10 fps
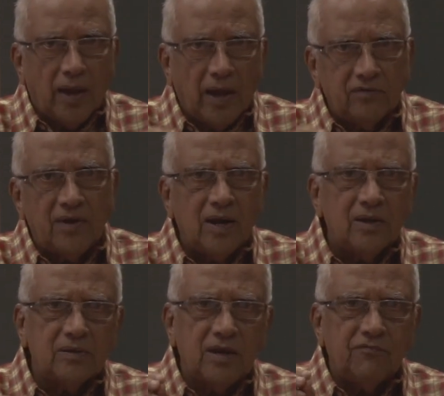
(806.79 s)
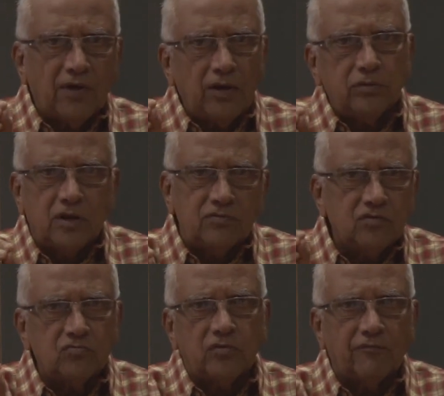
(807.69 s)
Exactly 3, 5, 3,
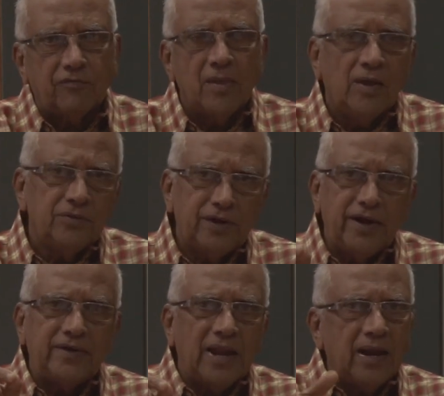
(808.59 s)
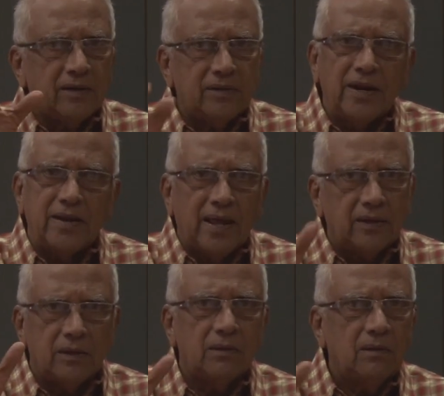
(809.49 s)
6 safe, 3, 10, 3, 9,
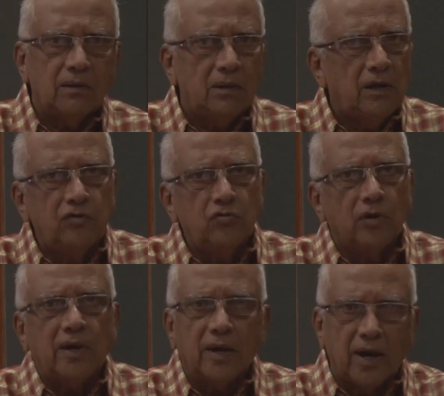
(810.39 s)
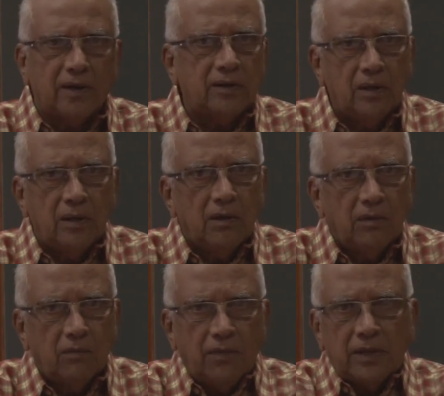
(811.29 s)
it's okay, cut.
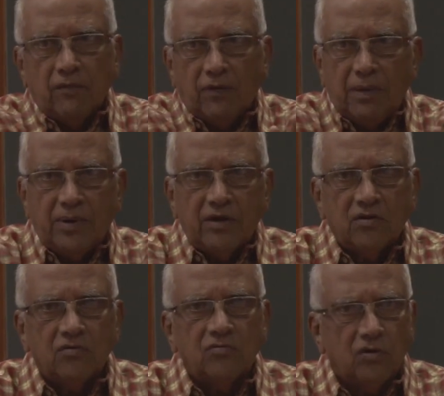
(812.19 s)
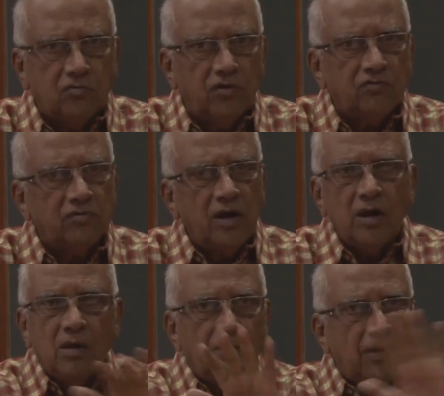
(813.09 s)
Why the vibrations also is cut,
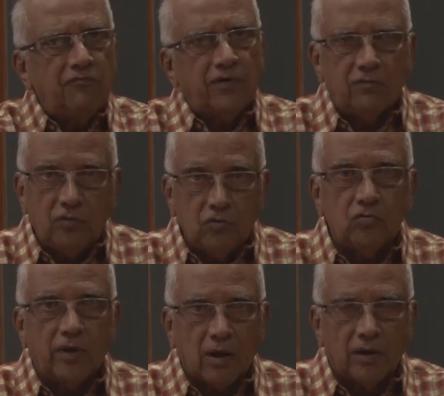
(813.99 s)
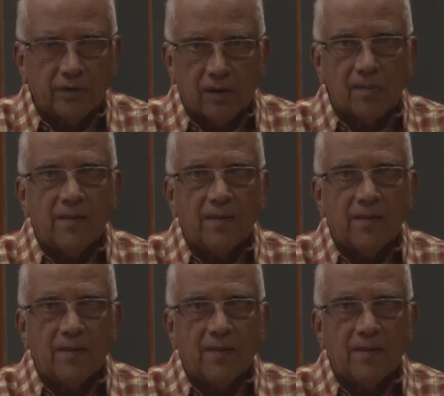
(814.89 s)
perfect, we used to record that.